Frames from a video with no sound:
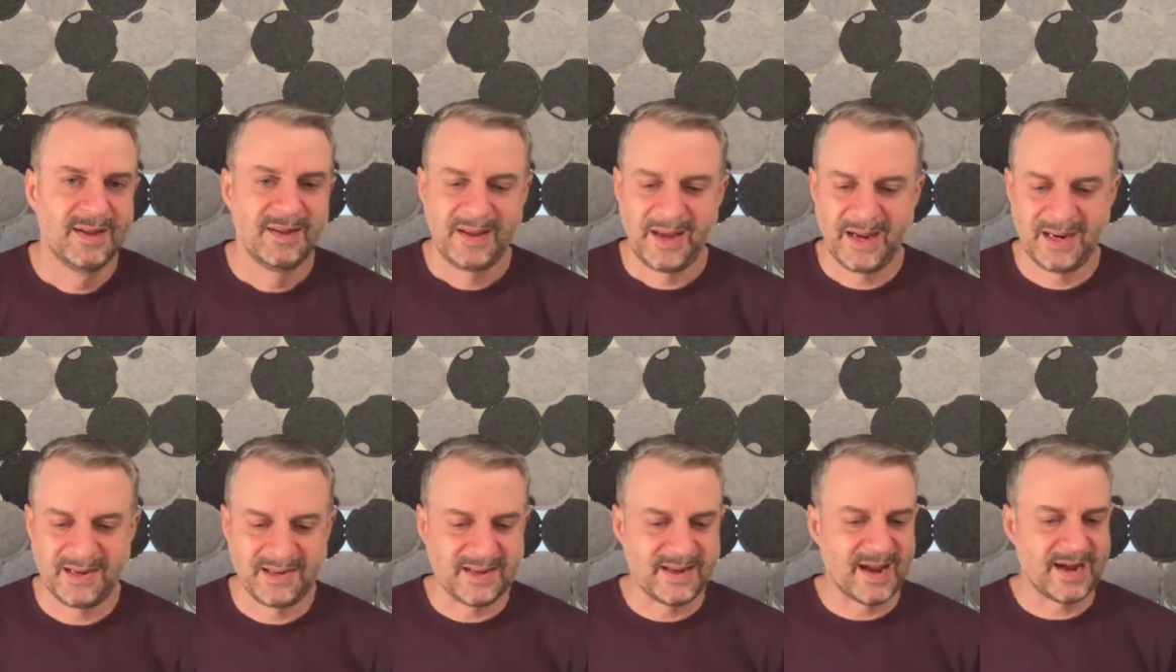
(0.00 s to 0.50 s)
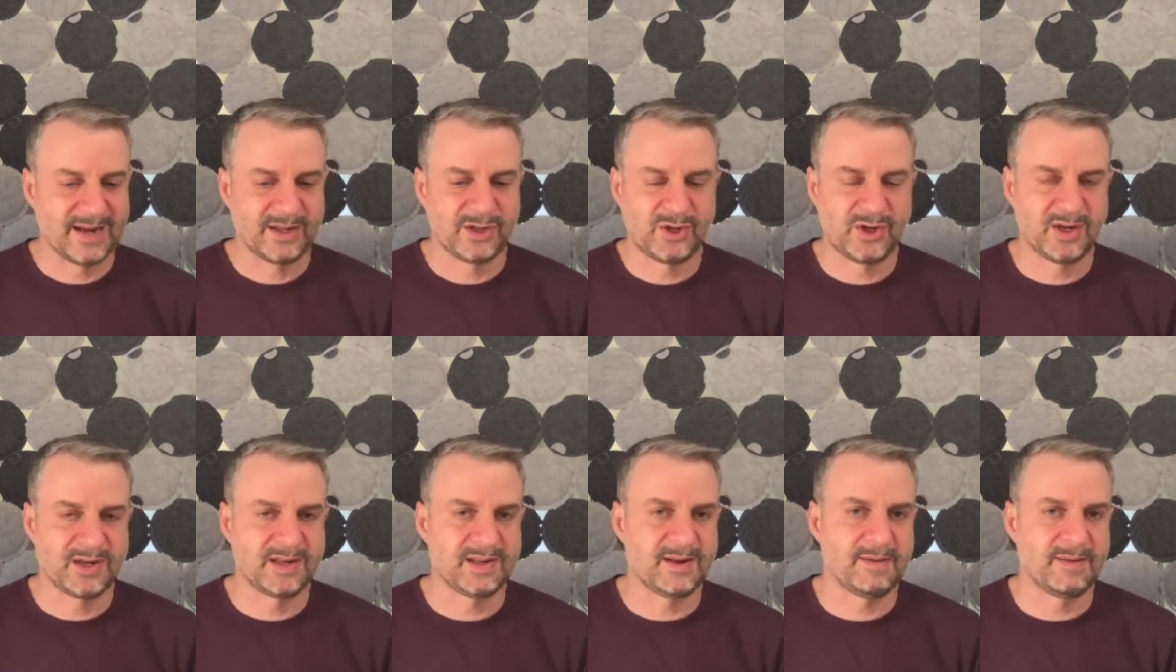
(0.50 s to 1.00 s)
it's not
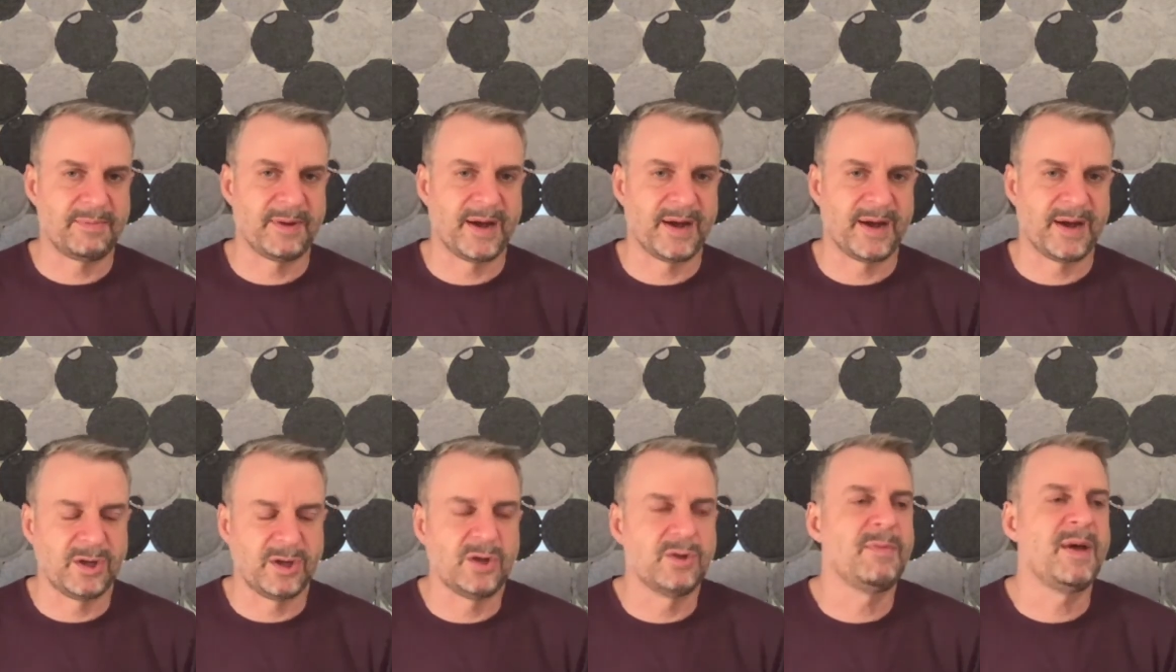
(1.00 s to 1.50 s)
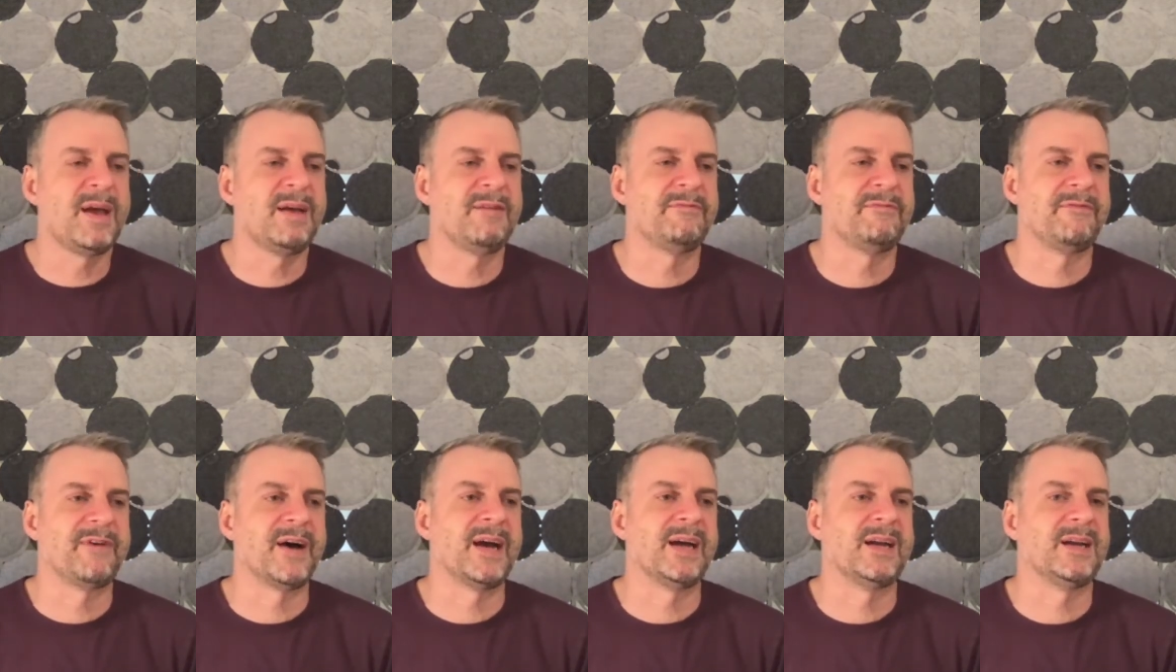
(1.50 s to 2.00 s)
just about, you may
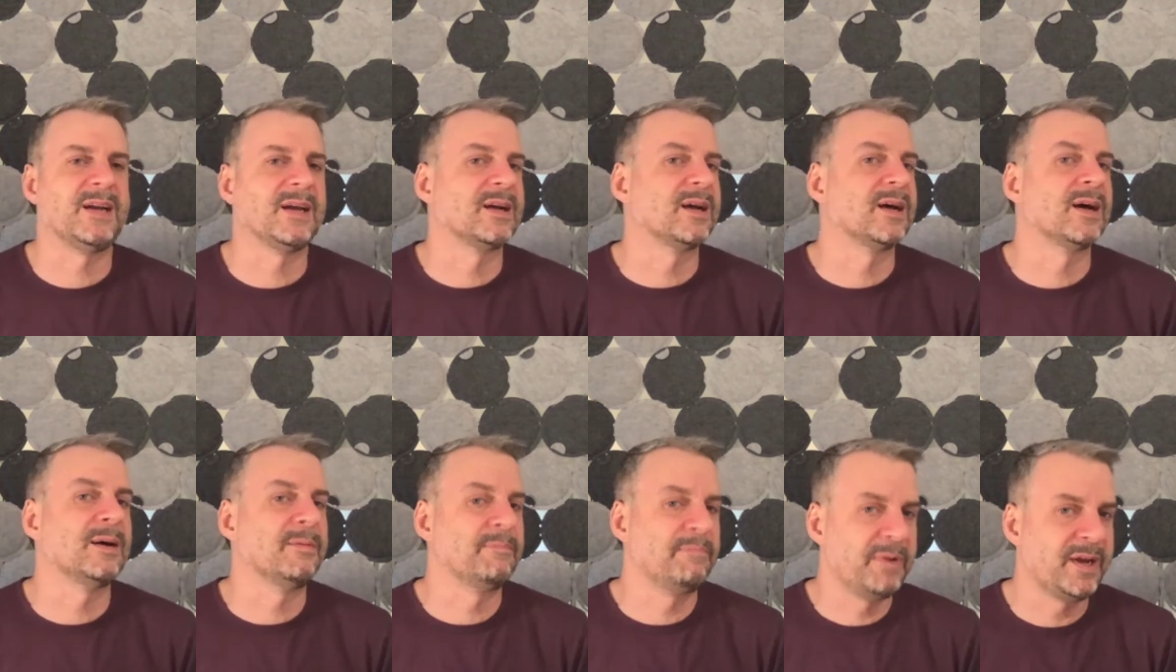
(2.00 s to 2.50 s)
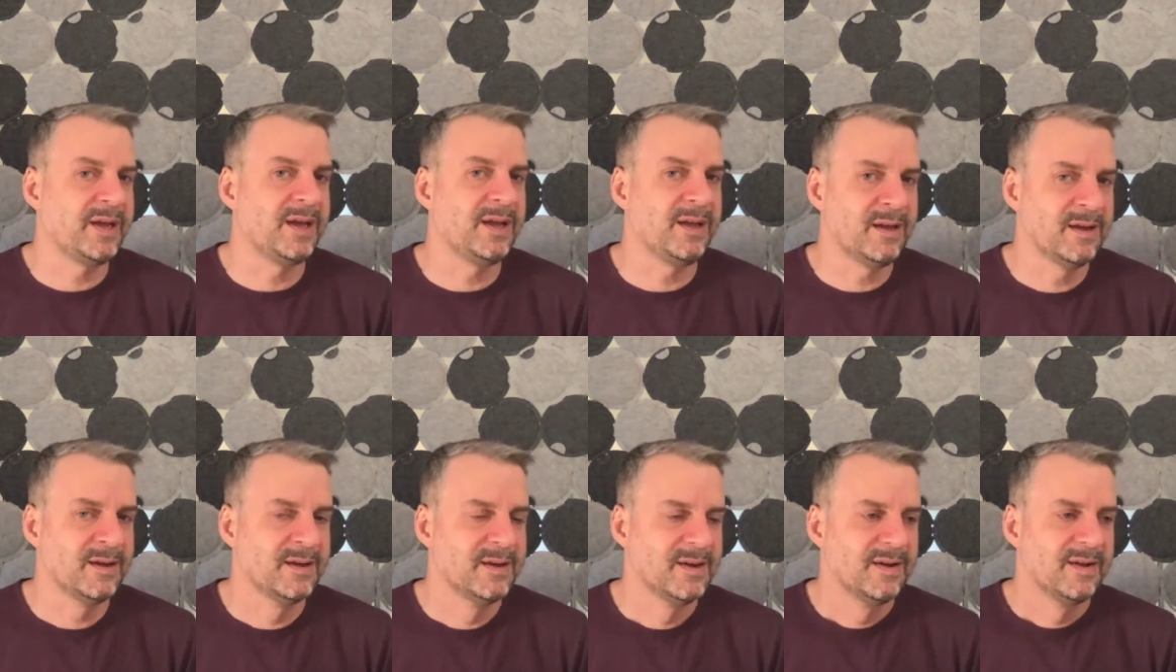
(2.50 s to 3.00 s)
find a
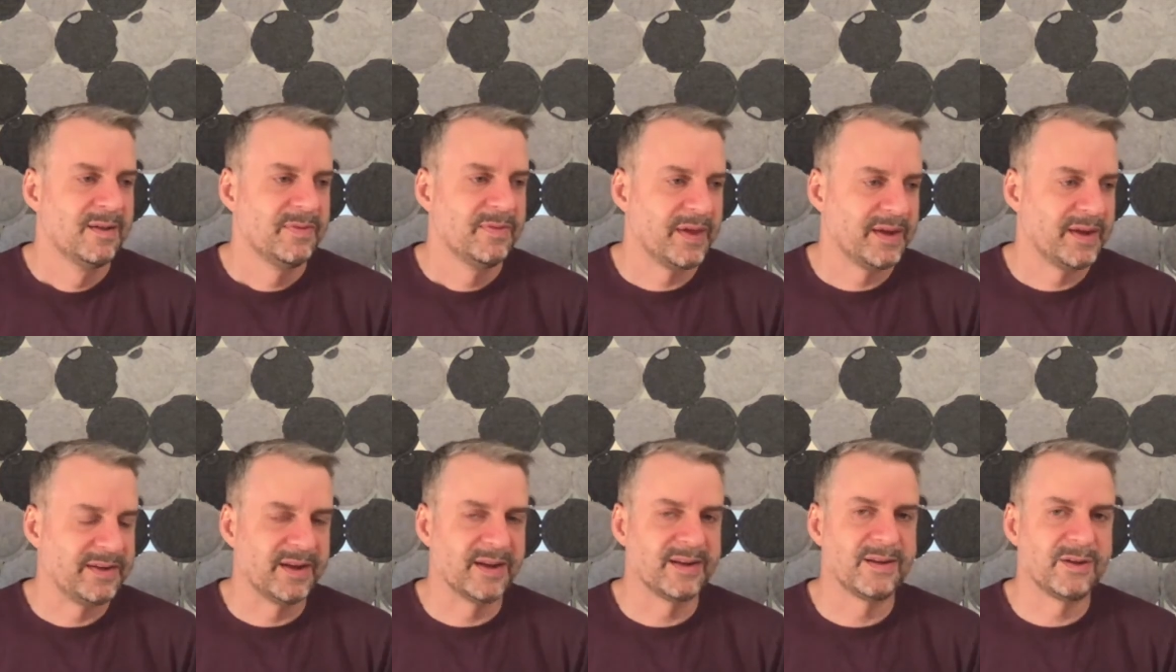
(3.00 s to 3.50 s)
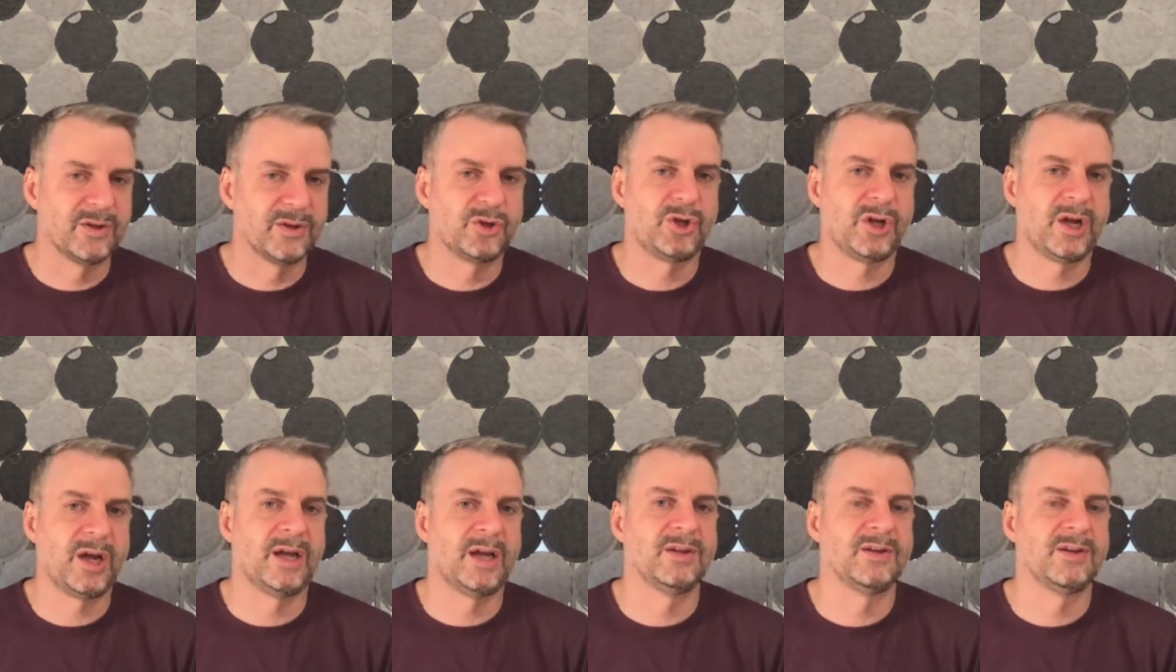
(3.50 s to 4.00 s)
company that doesn't
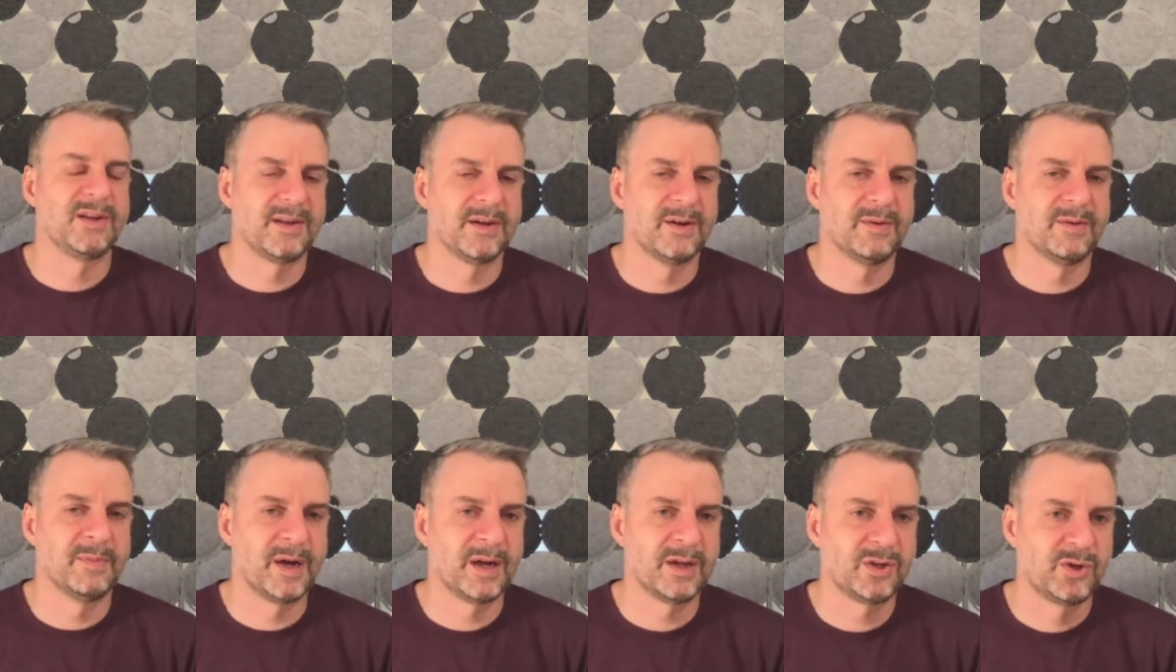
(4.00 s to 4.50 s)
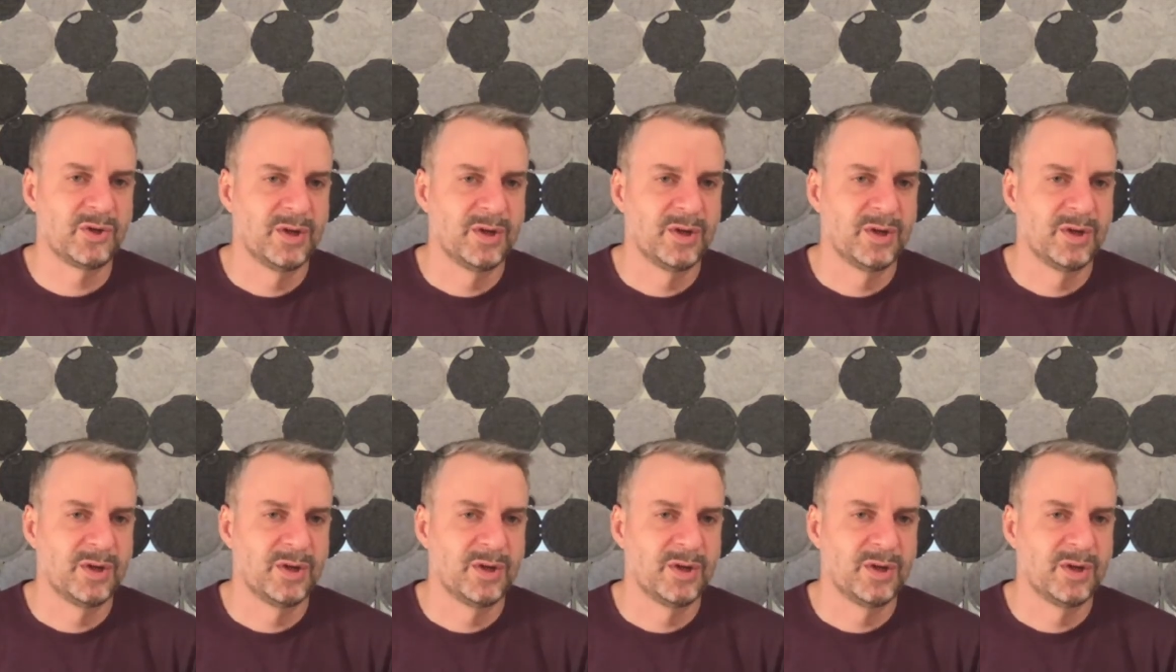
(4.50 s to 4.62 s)
change so much,